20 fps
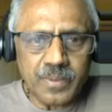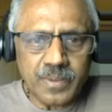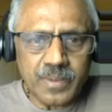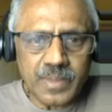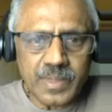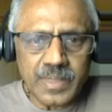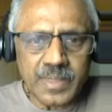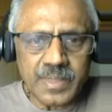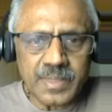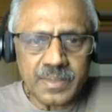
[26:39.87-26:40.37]

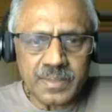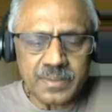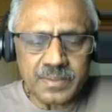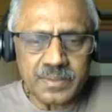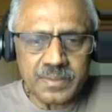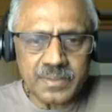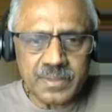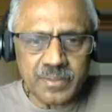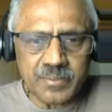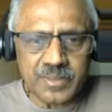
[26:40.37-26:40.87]
and
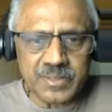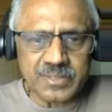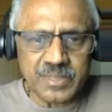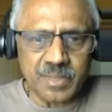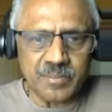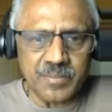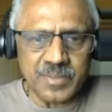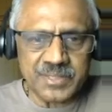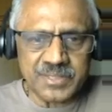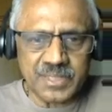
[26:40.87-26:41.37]
intervals are
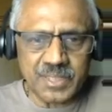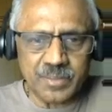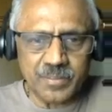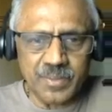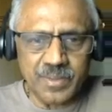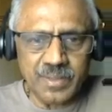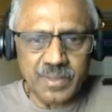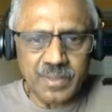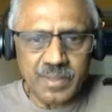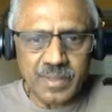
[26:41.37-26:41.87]

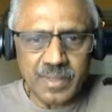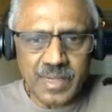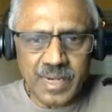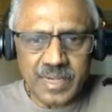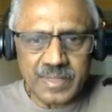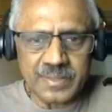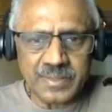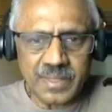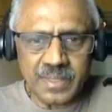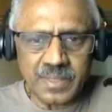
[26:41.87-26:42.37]
measurable
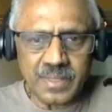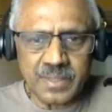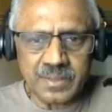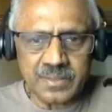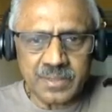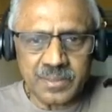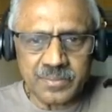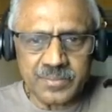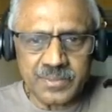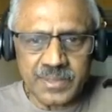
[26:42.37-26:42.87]
and their length
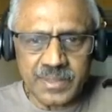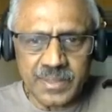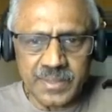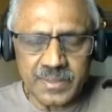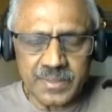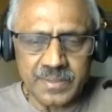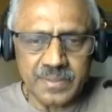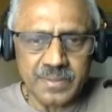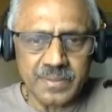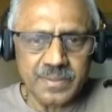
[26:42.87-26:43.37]
of j
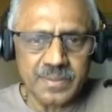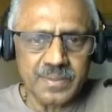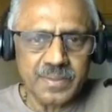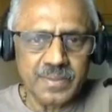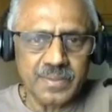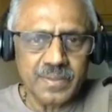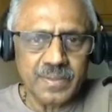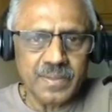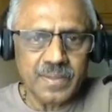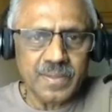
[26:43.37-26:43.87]

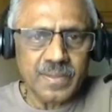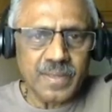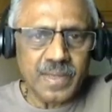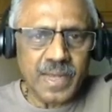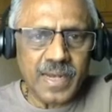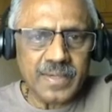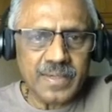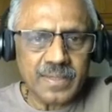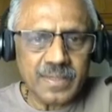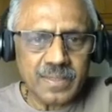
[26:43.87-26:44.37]

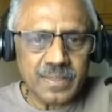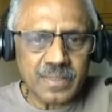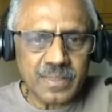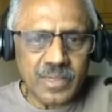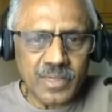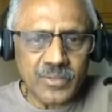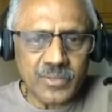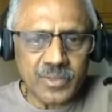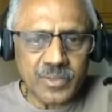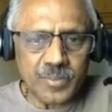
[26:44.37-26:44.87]
and
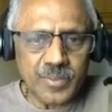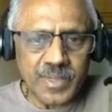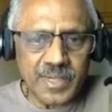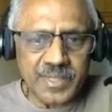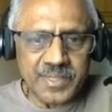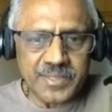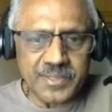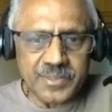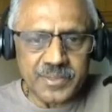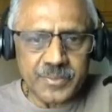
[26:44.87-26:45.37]
countable
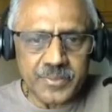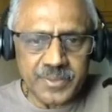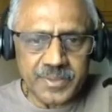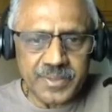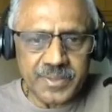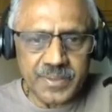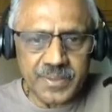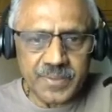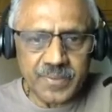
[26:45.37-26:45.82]
additivity,